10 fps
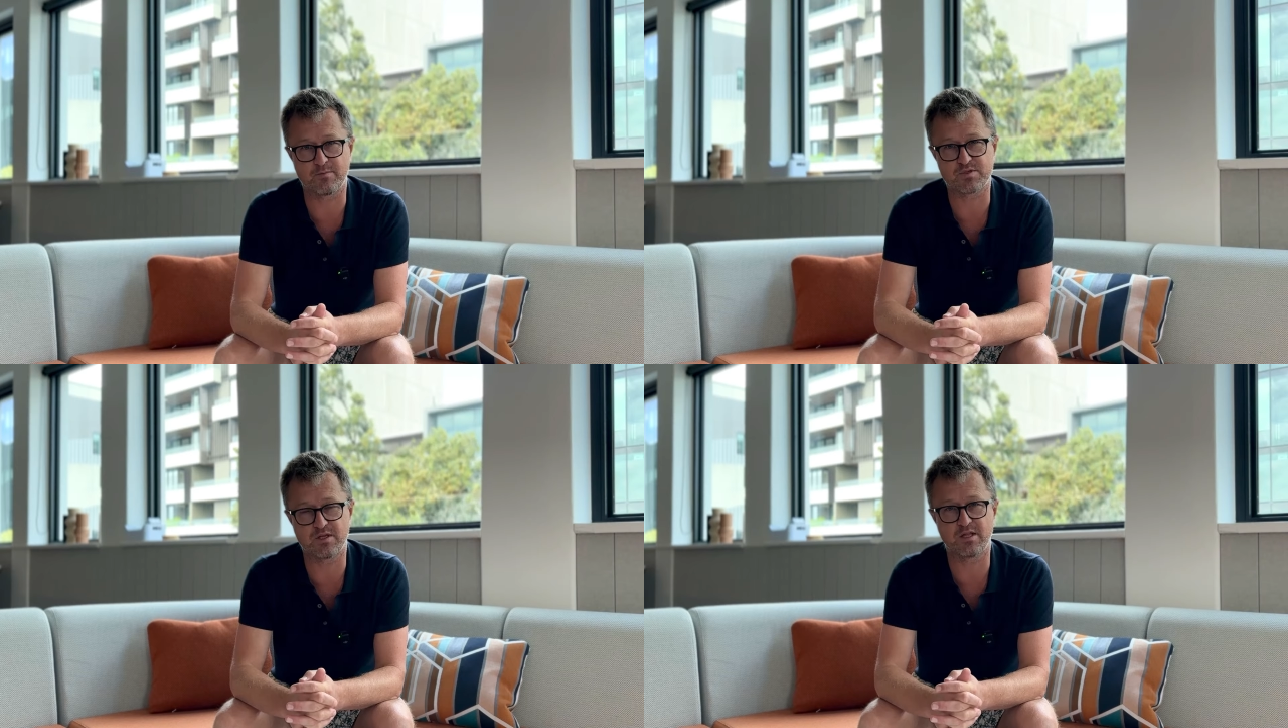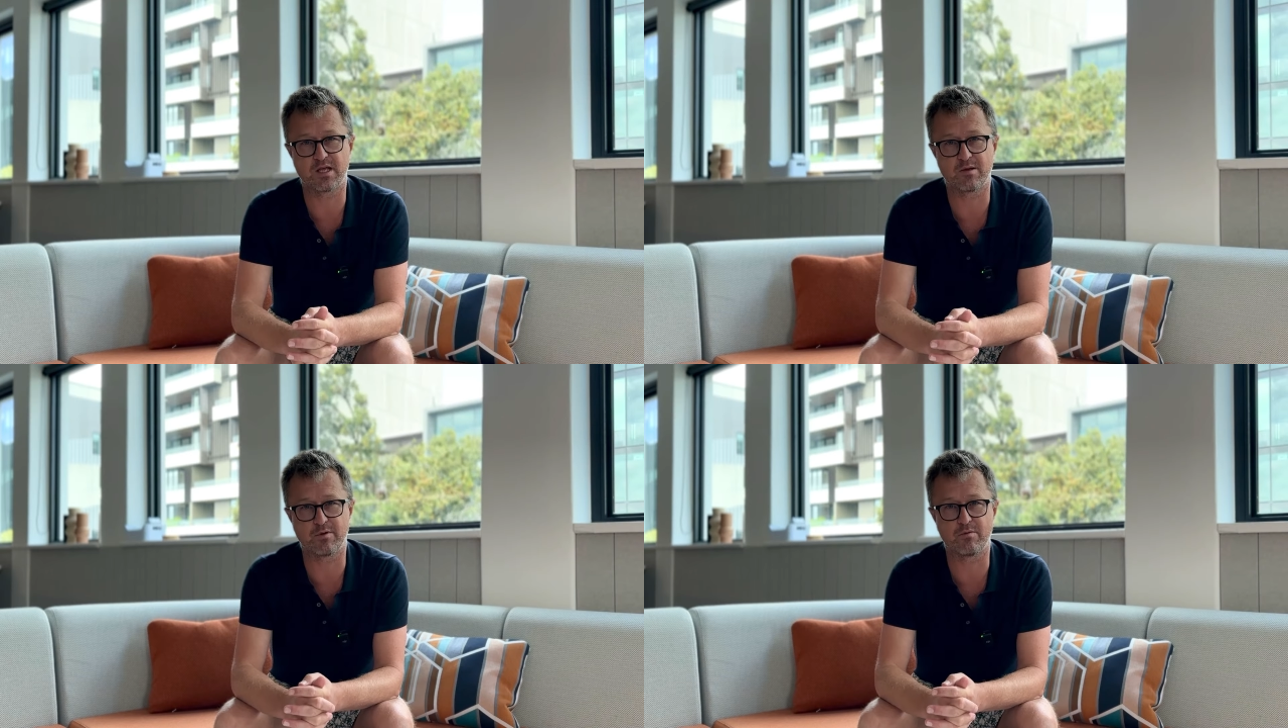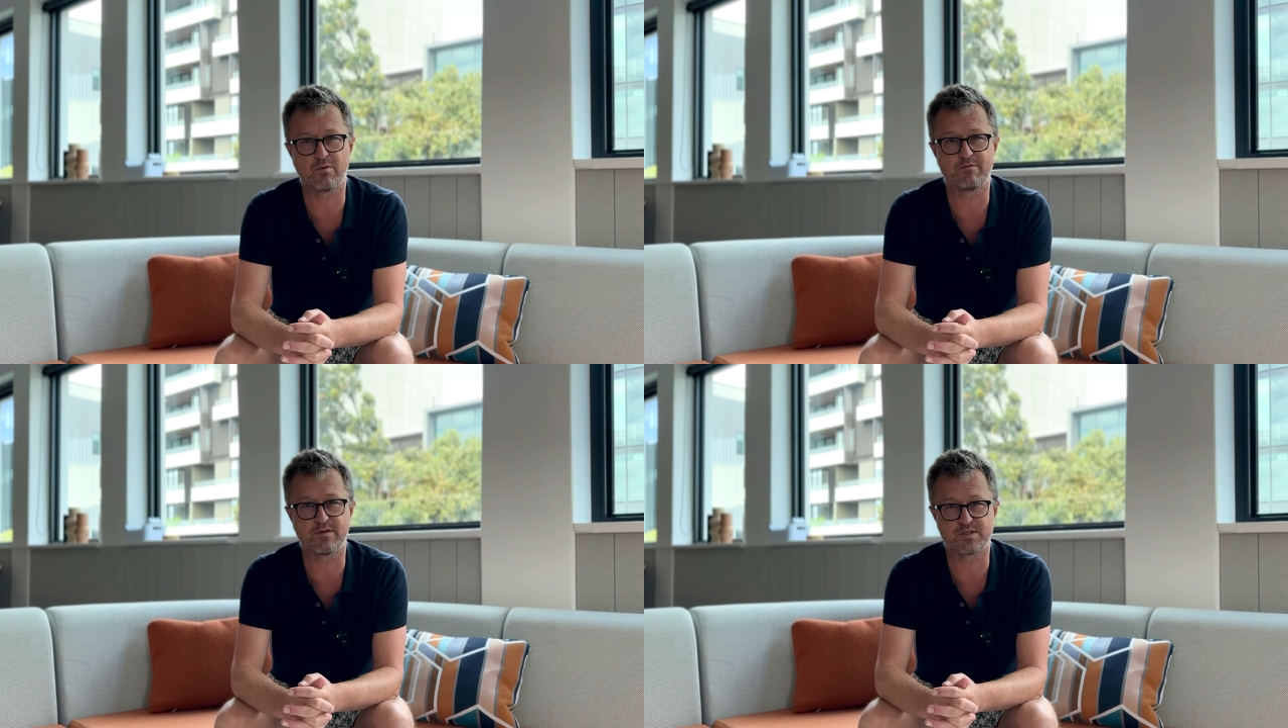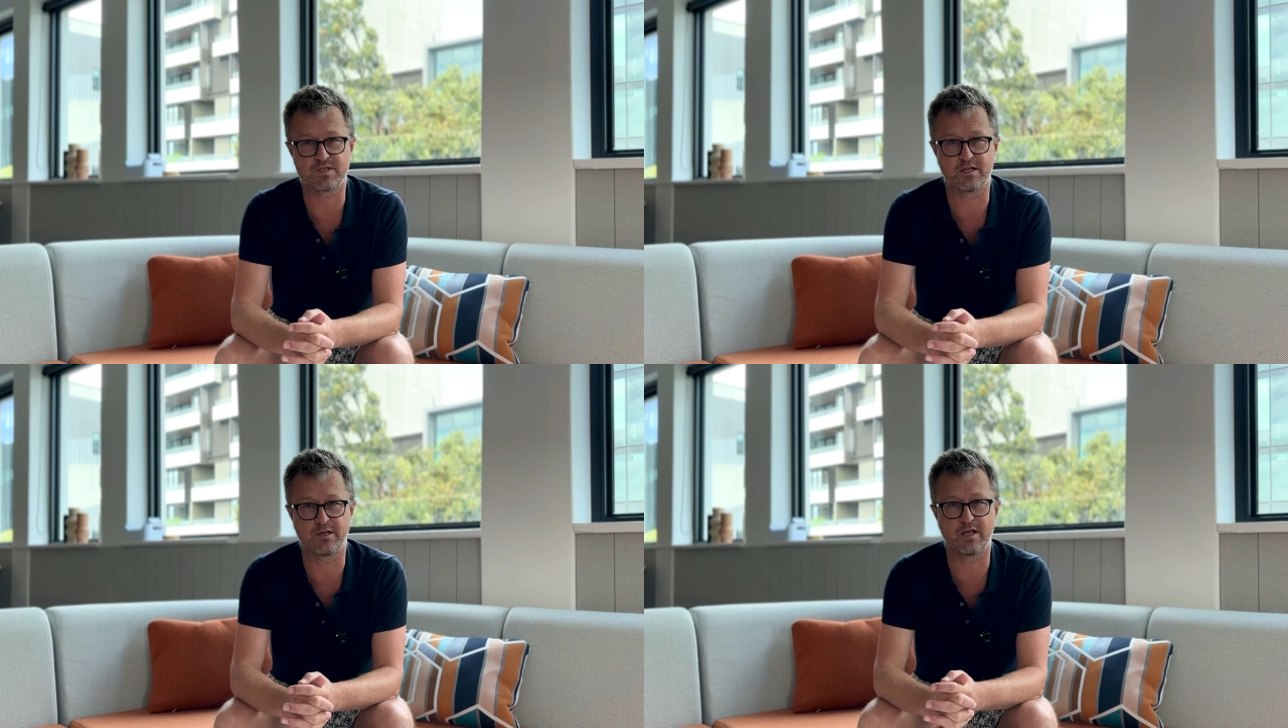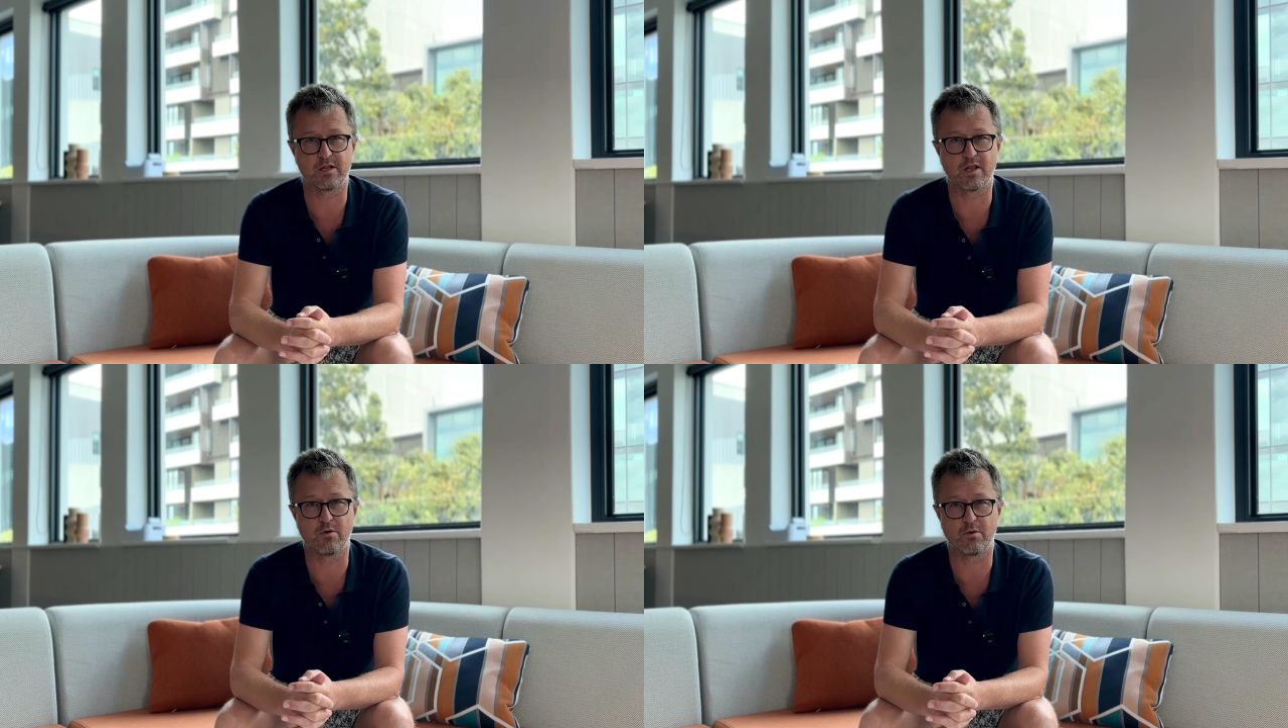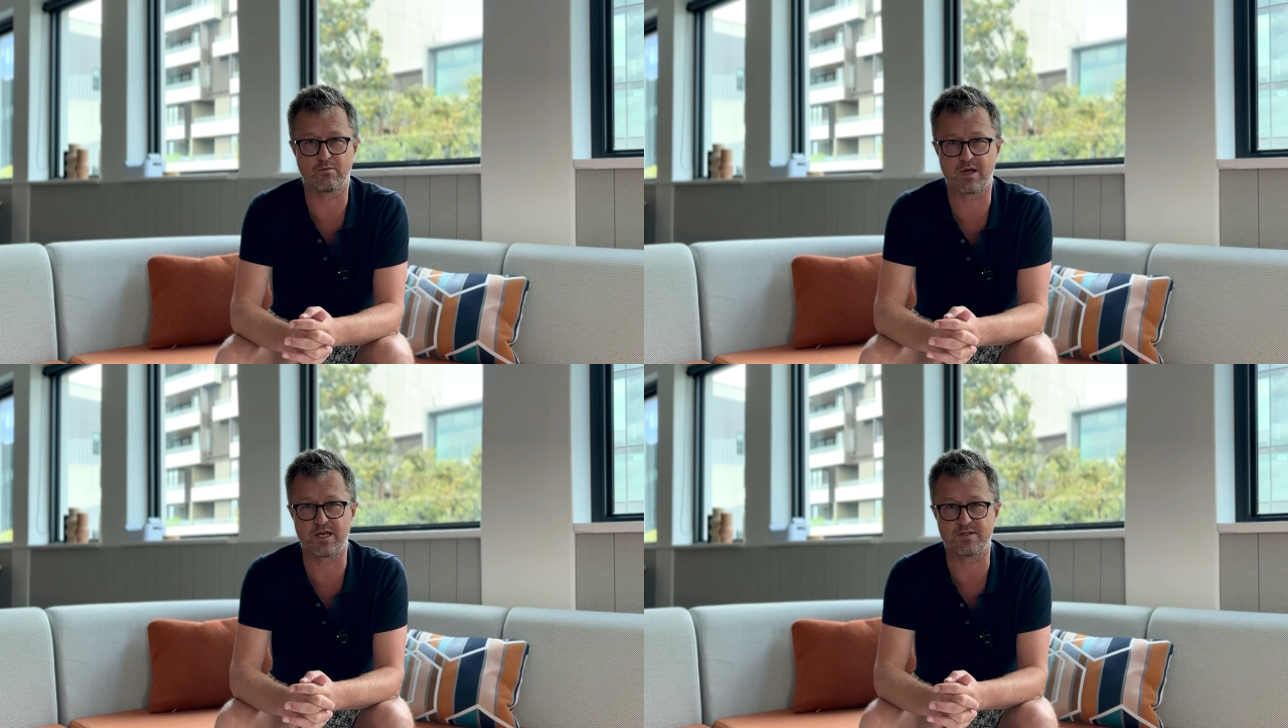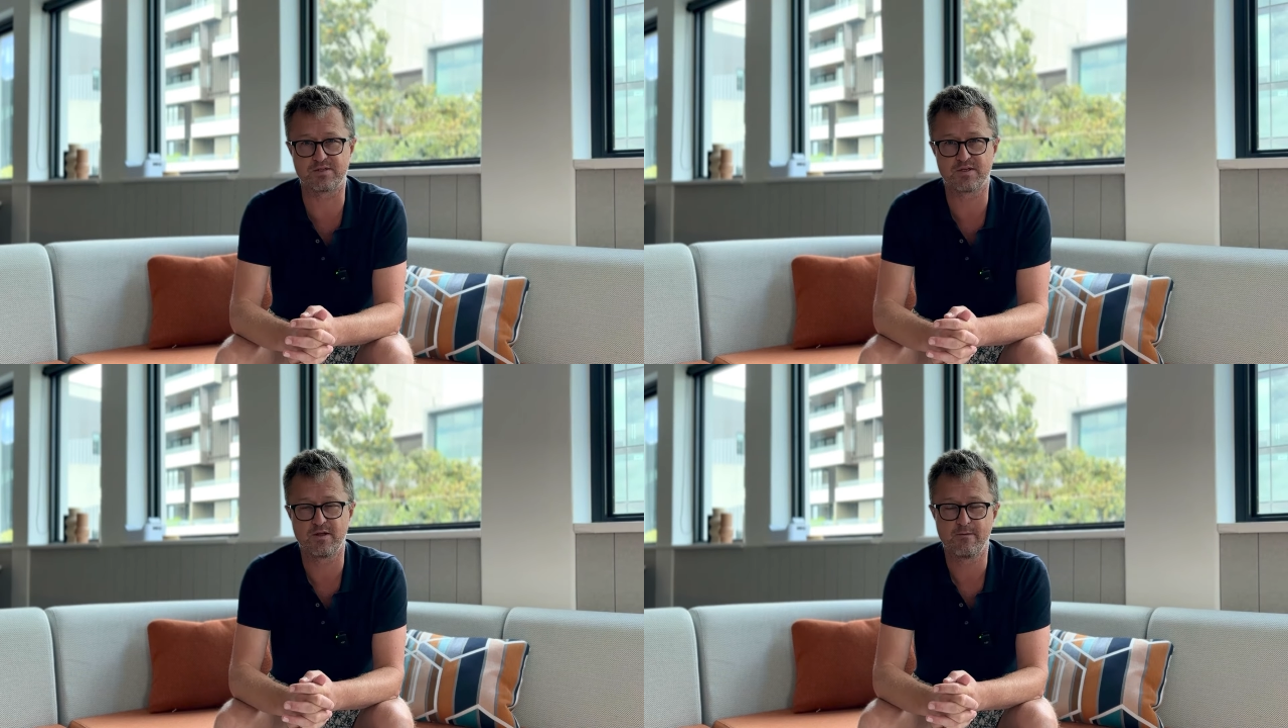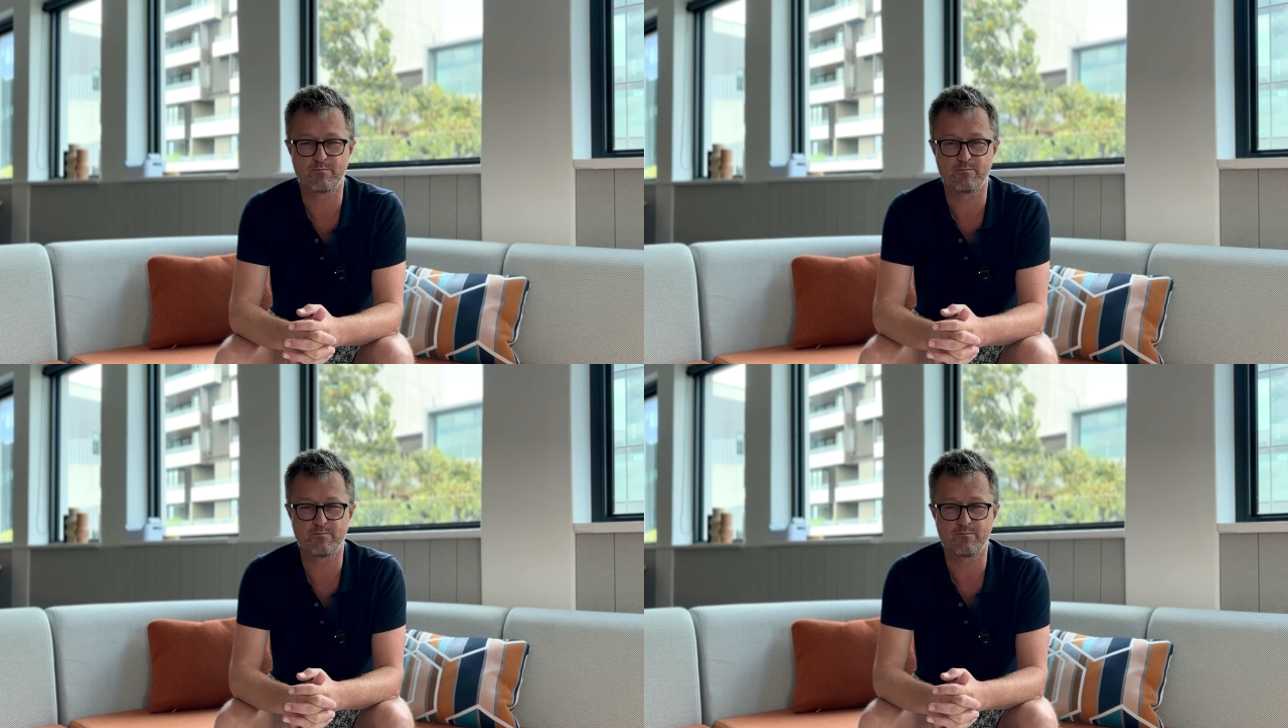I'm certainly going to be refixing at lower rates.